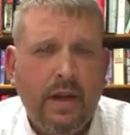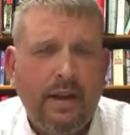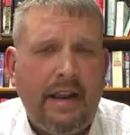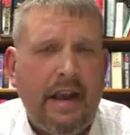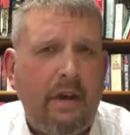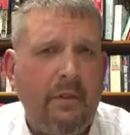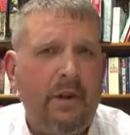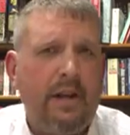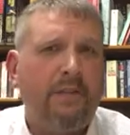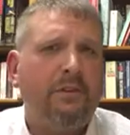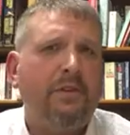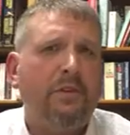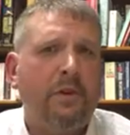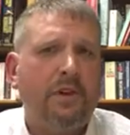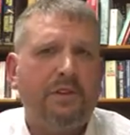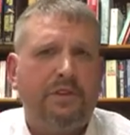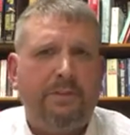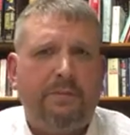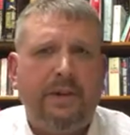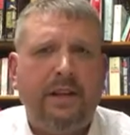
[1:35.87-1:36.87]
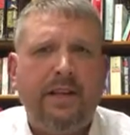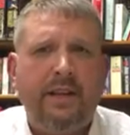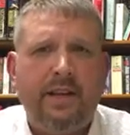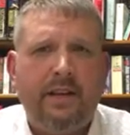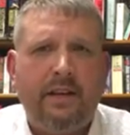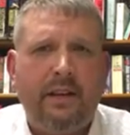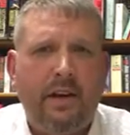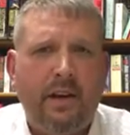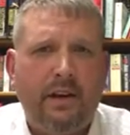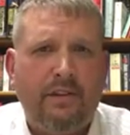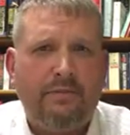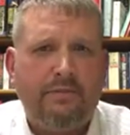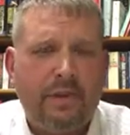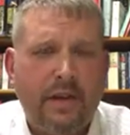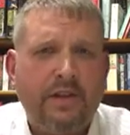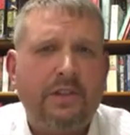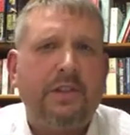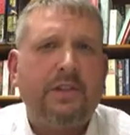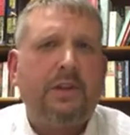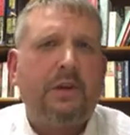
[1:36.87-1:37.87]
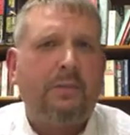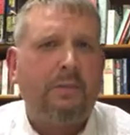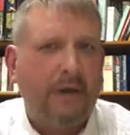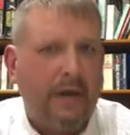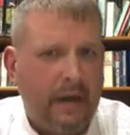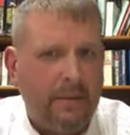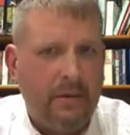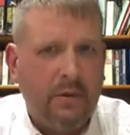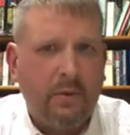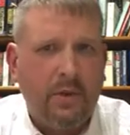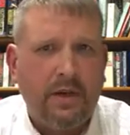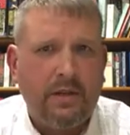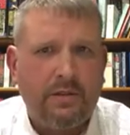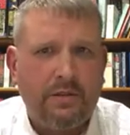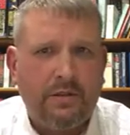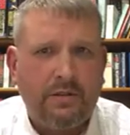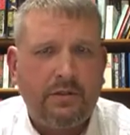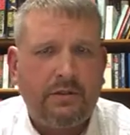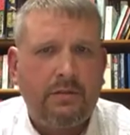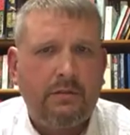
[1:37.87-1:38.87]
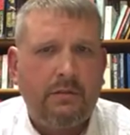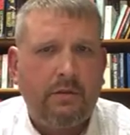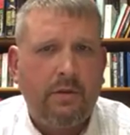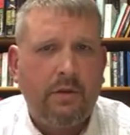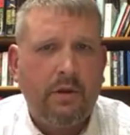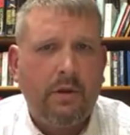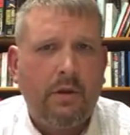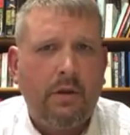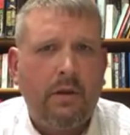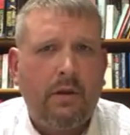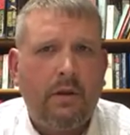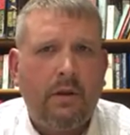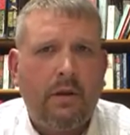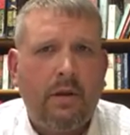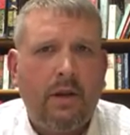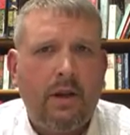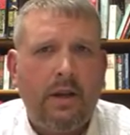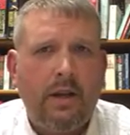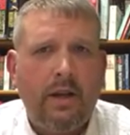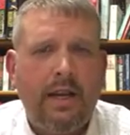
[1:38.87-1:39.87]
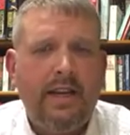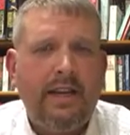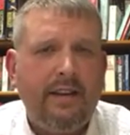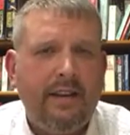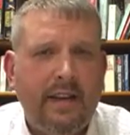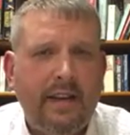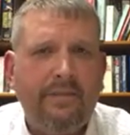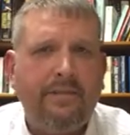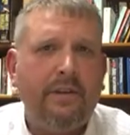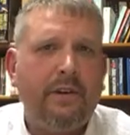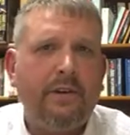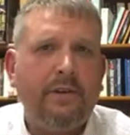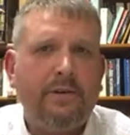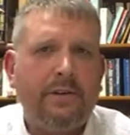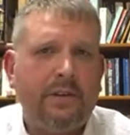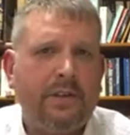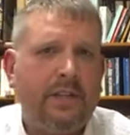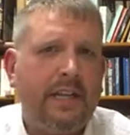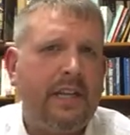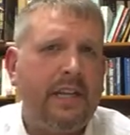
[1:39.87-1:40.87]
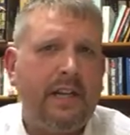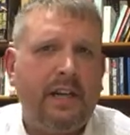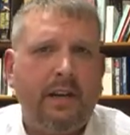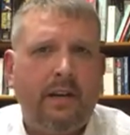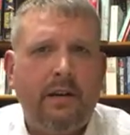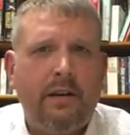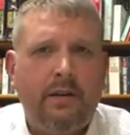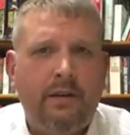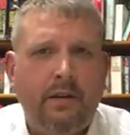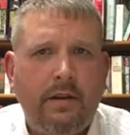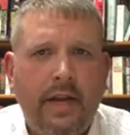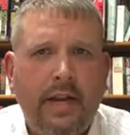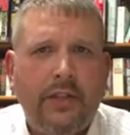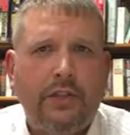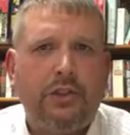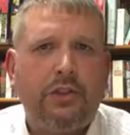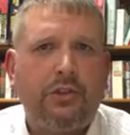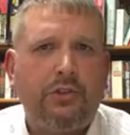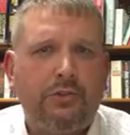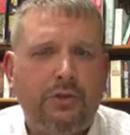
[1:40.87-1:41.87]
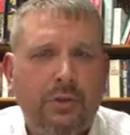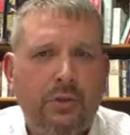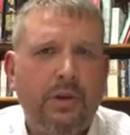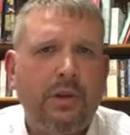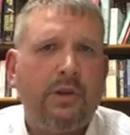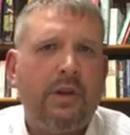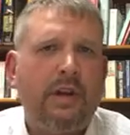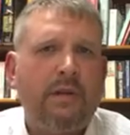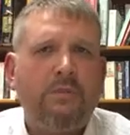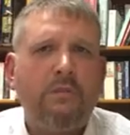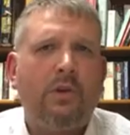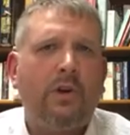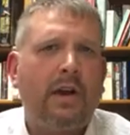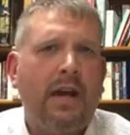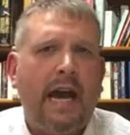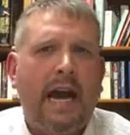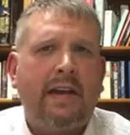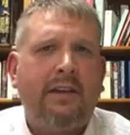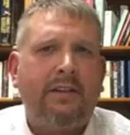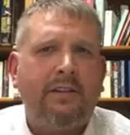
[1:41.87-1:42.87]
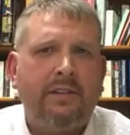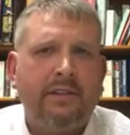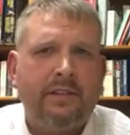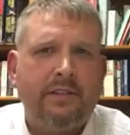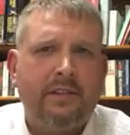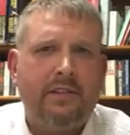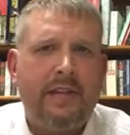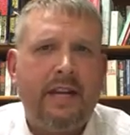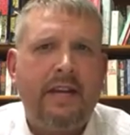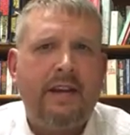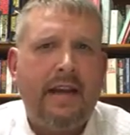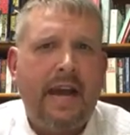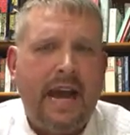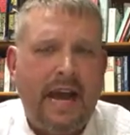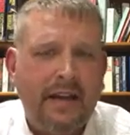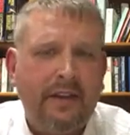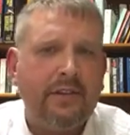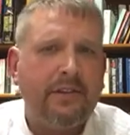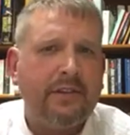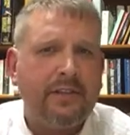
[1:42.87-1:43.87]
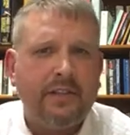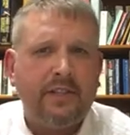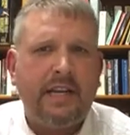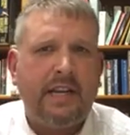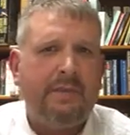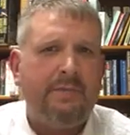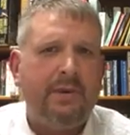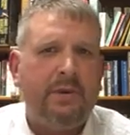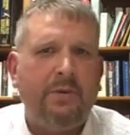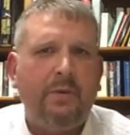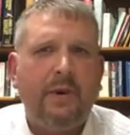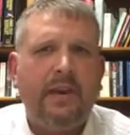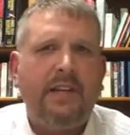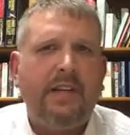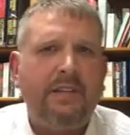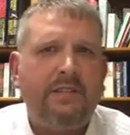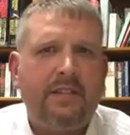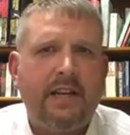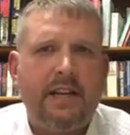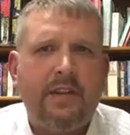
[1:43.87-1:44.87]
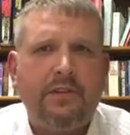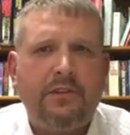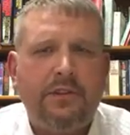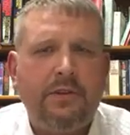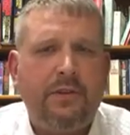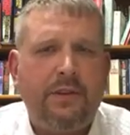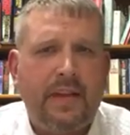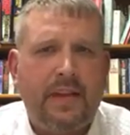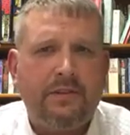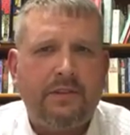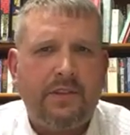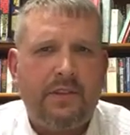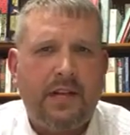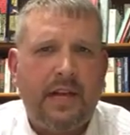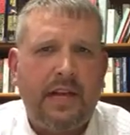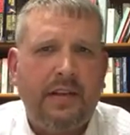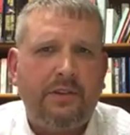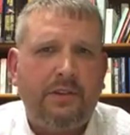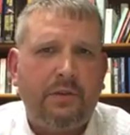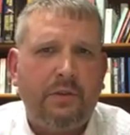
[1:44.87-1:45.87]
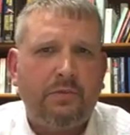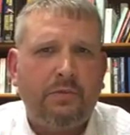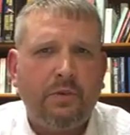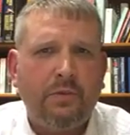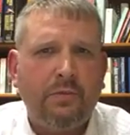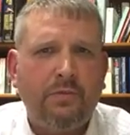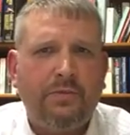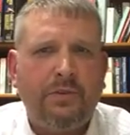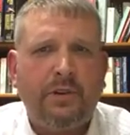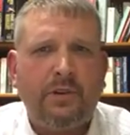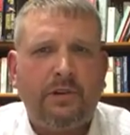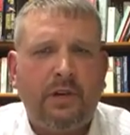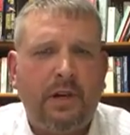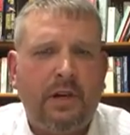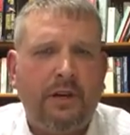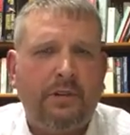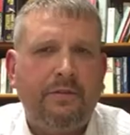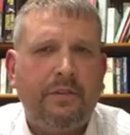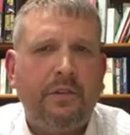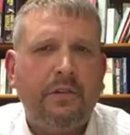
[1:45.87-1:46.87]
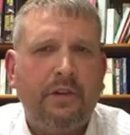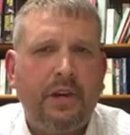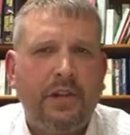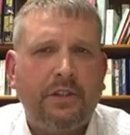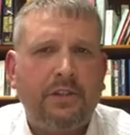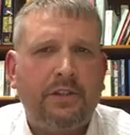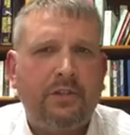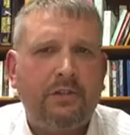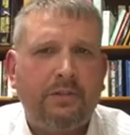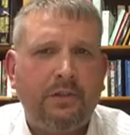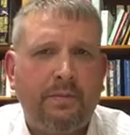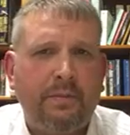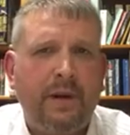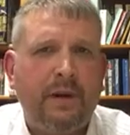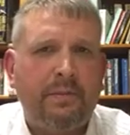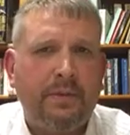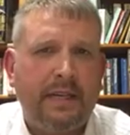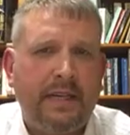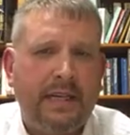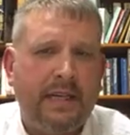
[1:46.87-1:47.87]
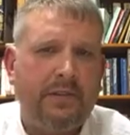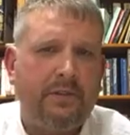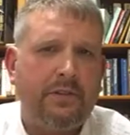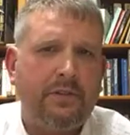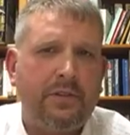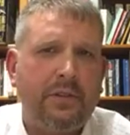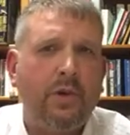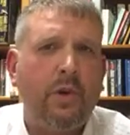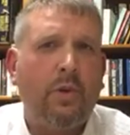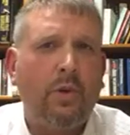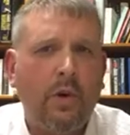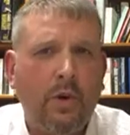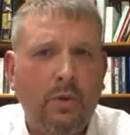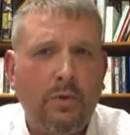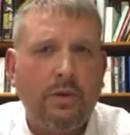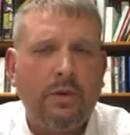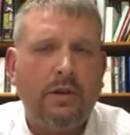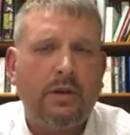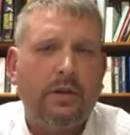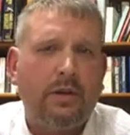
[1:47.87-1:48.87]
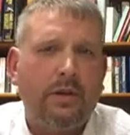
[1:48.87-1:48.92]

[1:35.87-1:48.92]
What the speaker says: Now, whatever one's opinion of President Obama was, he never stated a truer and more accurate statement when he said in 2009 to a room full of congressional Republicans, quote,